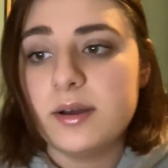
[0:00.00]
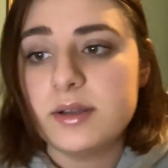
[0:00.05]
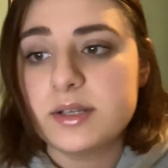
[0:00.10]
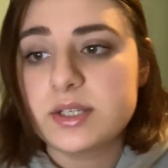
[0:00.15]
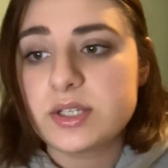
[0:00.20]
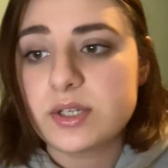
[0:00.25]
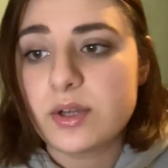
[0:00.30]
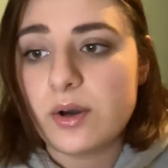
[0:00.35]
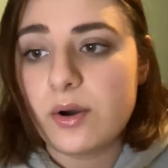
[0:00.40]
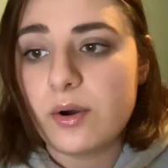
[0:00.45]

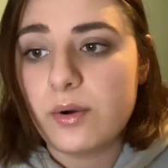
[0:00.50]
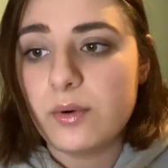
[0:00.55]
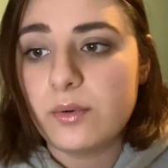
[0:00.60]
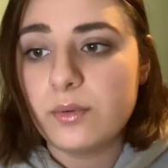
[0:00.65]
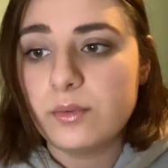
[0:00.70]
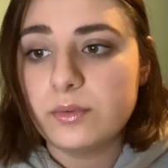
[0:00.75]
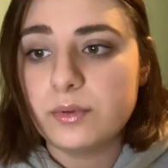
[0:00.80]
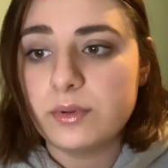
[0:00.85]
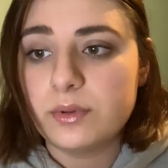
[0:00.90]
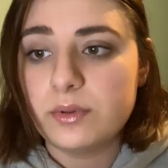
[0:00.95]

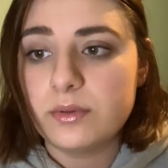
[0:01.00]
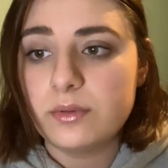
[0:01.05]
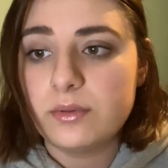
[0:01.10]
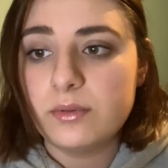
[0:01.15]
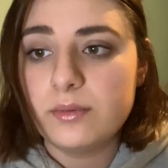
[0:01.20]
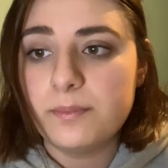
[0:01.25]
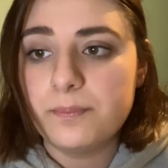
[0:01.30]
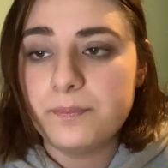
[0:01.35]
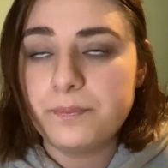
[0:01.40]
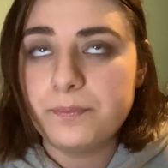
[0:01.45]
So
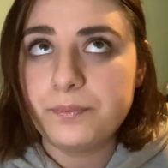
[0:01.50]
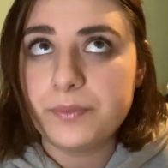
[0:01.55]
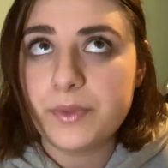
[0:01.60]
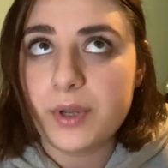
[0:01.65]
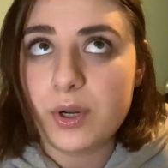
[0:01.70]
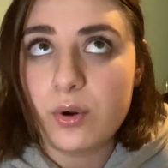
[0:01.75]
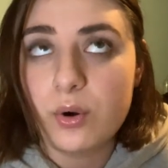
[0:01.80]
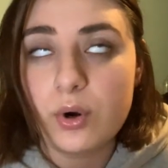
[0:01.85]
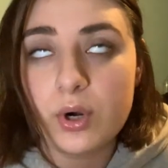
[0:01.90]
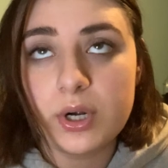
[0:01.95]

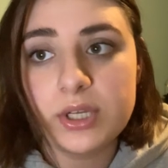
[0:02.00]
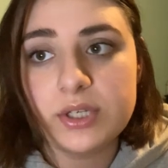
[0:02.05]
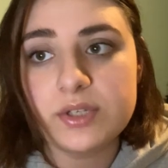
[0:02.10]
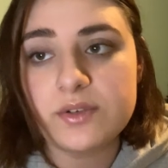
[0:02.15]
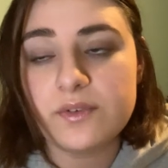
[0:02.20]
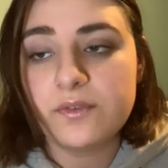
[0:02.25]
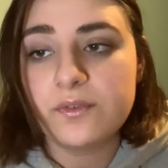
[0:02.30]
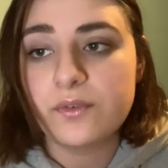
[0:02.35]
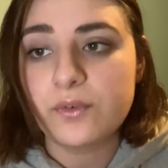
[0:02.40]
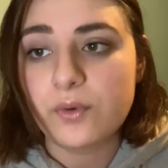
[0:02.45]
according to
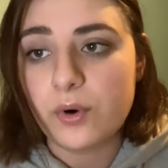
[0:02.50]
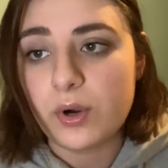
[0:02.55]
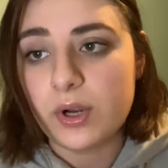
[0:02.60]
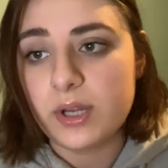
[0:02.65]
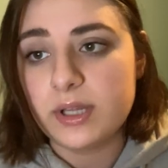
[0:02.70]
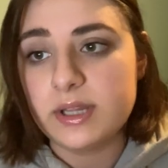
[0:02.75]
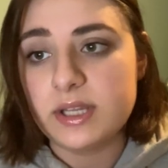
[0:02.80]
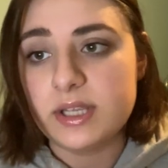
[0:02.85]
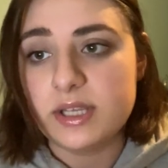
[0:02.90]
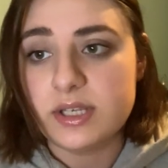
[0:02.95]

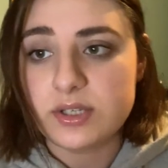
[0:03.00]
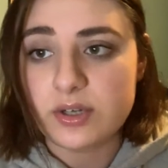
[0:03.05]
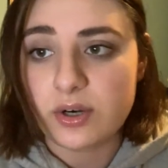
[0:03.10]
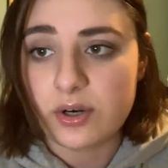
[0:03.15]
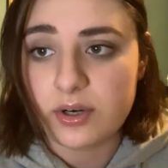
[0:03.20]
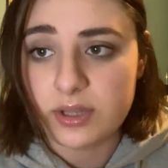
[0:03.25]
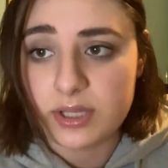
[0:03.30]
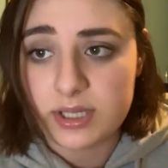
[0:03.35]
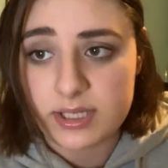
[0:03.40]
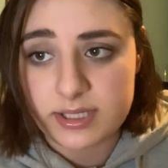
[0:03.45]
Freud, these
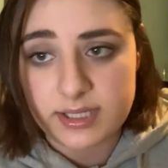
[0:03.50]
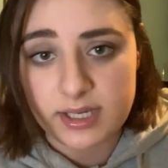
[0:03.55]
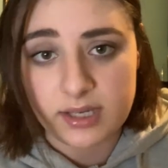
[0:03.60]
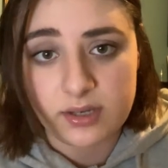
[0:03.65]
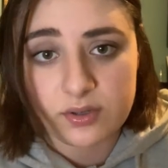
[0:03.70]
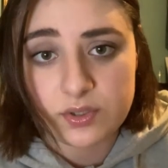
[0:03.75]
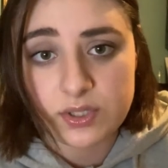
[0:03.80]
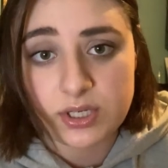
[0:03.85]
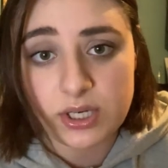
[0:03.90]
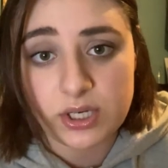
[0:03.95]
are the
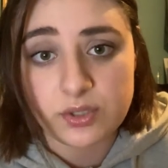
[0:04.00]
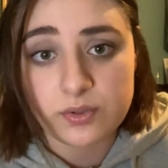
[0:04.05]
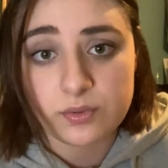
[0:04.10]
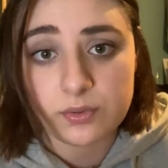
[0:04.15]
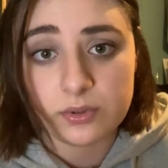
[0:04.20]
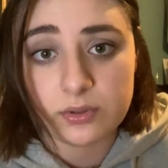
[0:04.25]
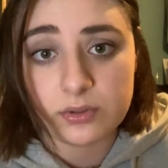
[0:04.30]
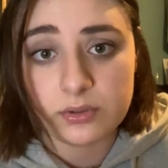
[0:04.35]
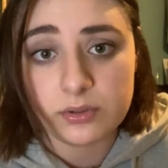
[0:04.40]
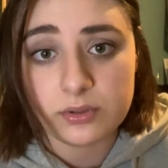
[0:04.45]

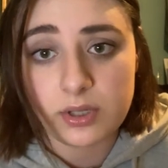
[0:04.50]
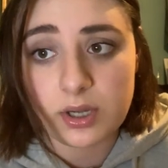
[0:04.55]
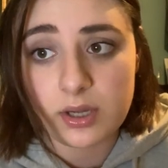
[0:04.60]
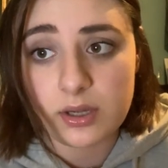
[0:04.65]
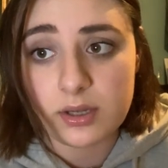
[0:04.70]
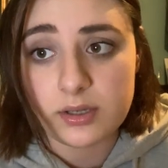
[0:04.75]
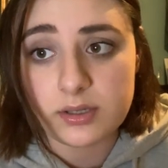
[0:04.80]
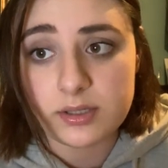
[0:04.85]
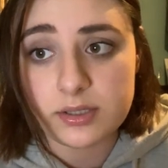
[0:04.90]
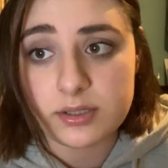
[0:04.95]
psychosexual
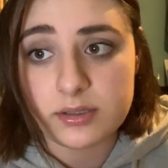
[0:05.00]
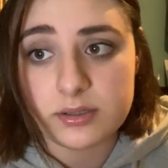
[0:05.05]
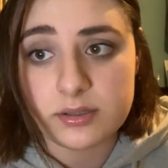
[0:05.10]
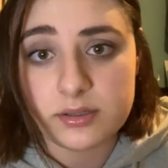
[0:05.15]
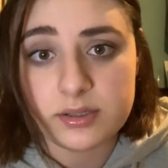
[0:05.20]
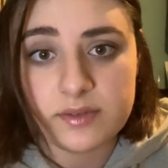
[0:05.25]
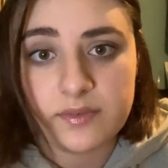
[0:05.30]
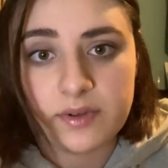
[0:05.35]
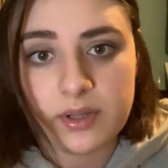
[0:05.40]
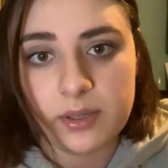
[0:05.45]

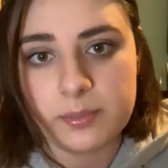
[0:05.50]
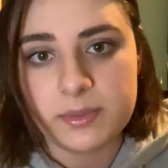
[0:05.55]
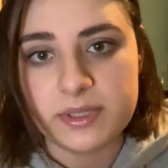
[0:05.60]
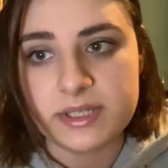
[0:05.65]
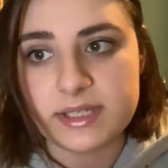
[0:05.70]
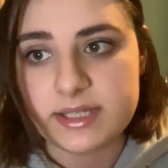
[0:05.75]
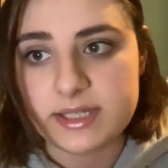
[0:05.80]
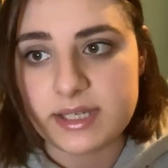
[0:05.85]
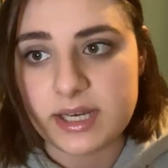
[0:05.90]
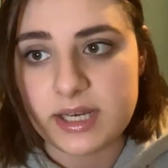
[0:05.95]
development
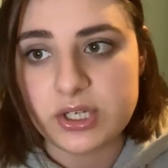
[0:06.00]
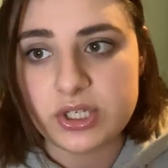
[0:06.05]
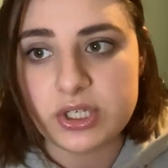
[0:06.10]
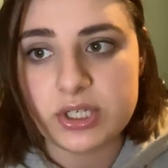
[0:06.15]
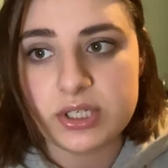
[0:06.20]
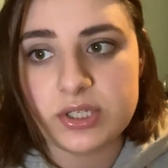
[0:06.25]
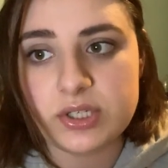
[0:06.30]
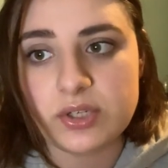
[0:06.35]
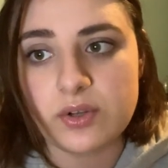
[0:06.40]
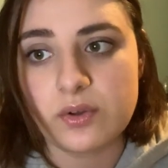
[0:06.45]

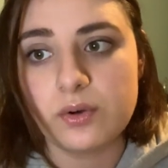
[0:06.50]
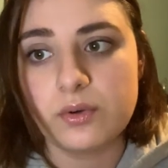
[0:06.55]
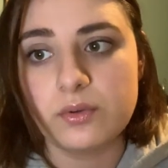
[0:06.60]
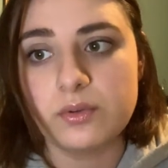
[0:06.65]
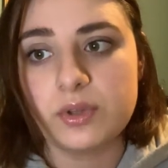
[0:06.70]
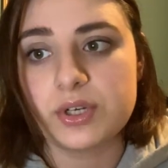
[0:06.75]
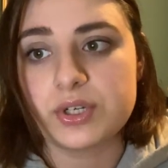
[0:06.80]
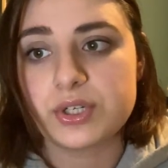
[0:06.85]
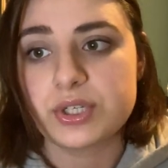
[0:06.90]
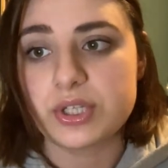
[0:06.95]
stages. So
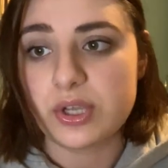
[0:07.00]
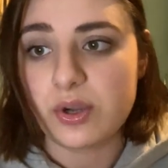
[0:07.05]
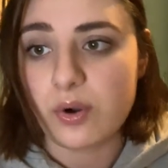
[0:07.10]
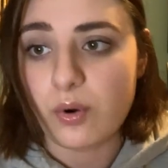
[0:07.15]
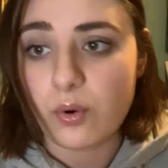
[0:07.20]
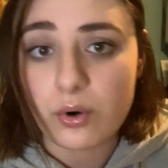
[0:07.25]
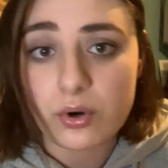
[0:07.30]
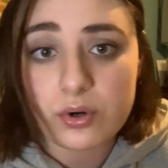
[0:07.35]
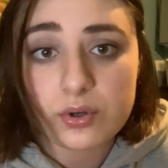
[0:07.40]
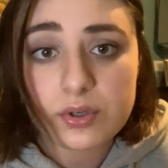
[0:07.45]
there's the
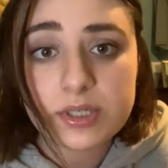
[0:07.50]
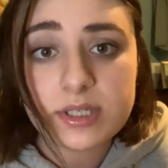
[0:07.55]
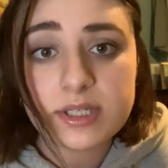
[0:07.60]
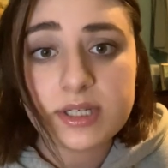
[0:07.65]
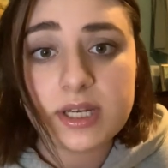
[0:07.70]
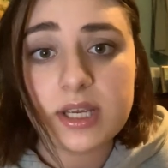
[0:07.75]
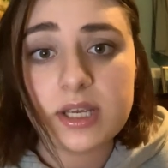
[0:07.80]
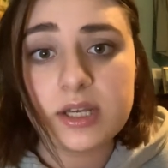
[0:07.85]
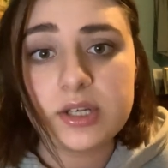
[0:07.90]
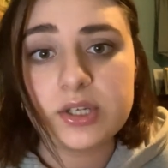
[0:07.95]
oral
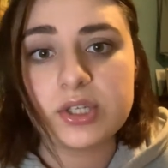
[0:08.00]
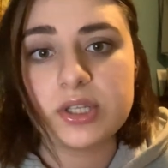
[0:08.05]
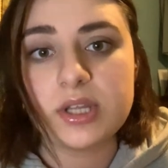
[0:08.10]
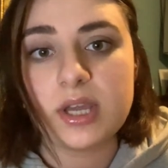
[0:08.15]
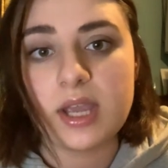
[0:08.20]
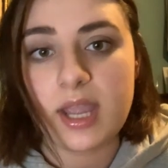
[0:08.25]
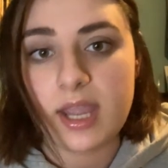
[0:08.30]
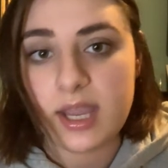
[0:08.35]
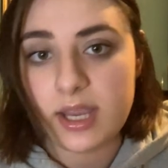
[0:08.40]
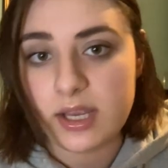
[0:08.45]
stage,
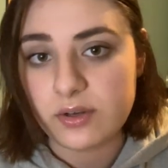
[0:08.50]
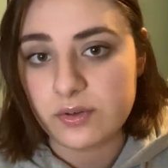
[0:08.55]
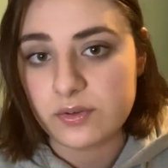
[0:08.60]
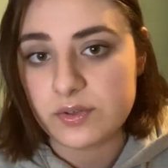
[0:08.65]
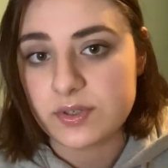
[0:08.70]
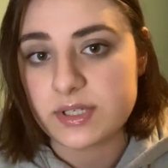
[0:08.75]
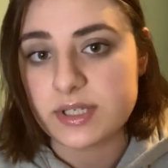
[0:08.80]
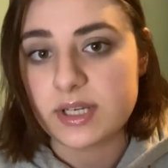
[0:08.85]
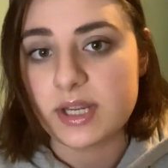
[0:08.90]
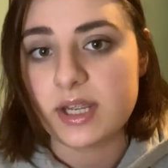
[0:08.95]
the anal
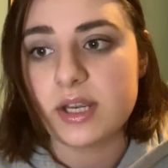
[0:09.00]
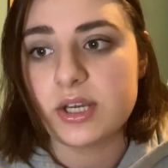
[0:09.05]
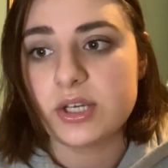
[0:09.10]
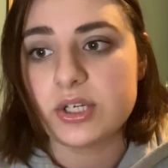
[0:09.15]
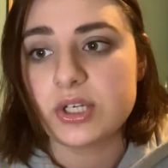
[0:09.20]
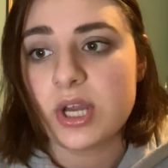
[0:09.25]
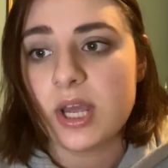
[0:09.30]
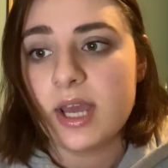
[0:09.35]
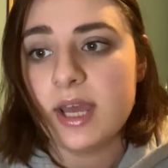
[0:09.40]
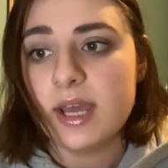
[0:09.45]

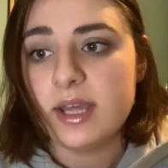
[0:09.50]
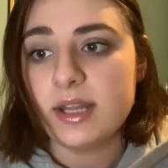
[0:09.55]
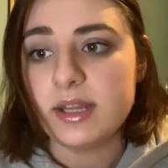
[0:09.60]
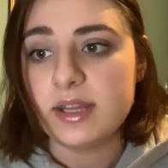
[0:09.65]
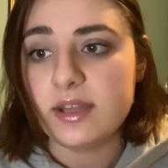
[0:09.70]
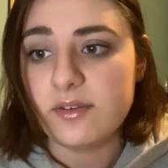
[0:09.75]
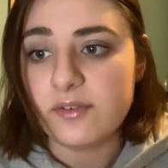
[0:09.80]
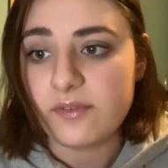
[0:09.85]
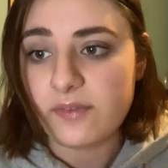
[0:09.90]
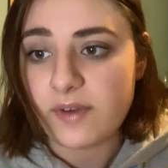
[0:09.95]
stage,
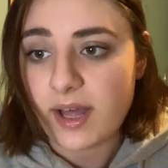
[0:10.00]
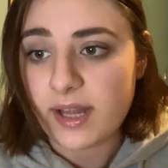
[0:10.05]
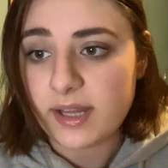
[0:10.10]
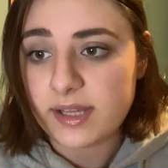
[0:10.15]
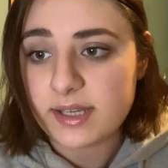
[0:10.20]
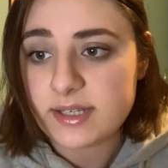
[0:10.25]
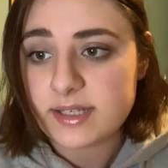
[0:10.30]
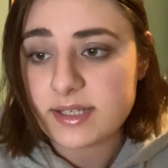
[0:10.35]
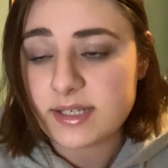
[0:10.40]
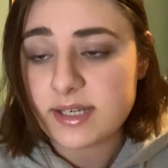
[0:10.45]
the
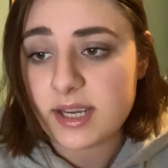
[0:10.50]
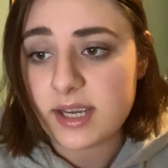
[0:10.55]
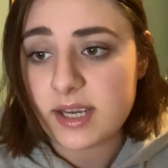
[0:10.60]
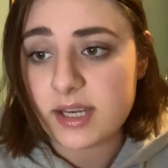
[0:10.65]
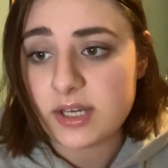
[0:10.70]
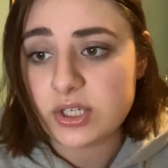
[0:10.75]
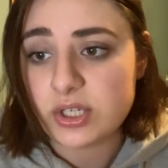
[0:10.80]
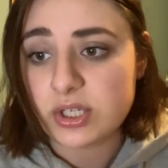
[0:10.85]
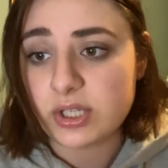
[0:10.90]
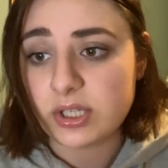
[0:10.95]
phallic
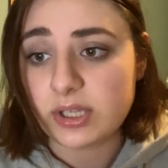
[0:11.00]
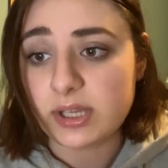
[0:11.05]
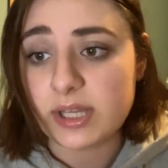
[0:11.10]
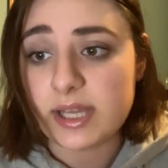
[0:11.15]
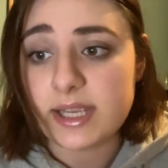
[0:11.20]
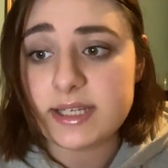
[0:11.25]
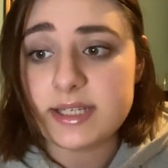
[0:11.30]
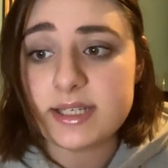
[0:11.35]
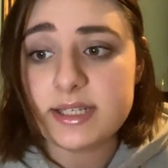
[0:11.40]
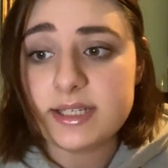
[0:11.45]
stage, the
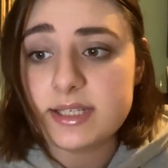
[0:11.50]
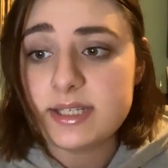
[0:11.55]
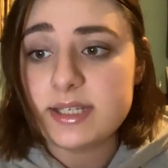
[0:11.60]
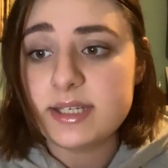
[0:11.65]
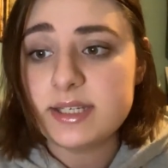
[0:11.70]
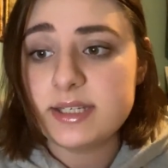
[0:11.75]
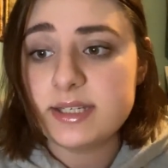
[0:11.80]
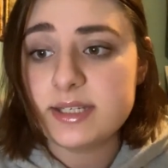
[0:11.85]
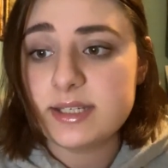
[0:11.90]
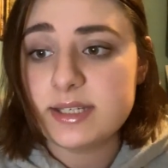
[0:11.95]
latency
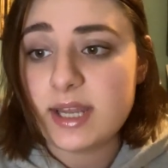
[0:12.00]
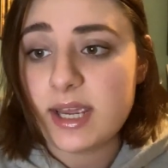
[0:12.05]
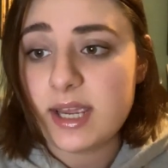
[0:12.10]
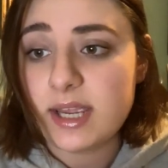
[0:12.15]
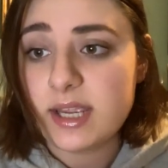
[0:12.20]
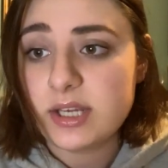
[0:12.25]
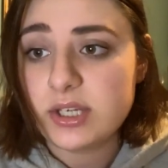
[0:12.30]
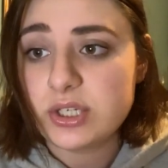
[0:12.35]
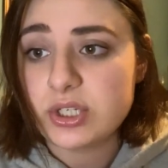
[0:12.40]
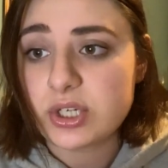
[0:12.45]

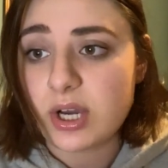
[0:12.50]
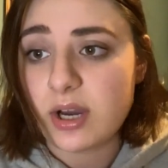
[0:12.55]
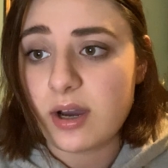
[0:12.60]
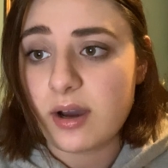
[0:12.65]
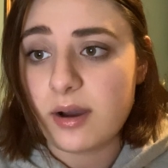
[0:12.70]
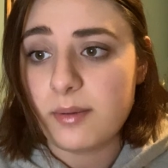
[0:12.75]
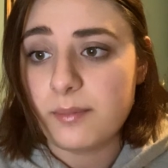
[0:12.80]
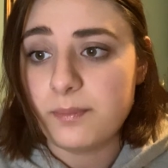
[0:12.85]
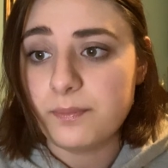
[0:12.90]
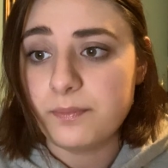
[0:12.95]
stage,
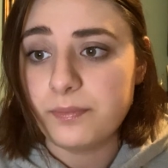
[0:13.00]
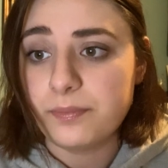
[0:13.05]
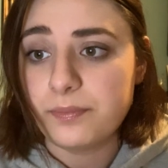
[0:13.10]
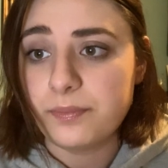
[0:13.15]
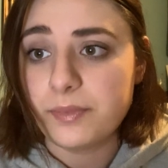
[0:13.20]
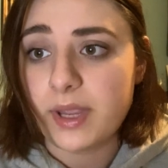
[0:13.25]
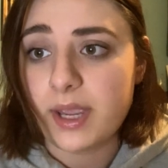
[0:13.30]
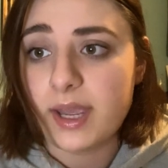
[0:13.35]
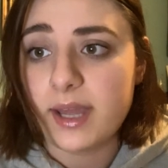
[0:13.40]
and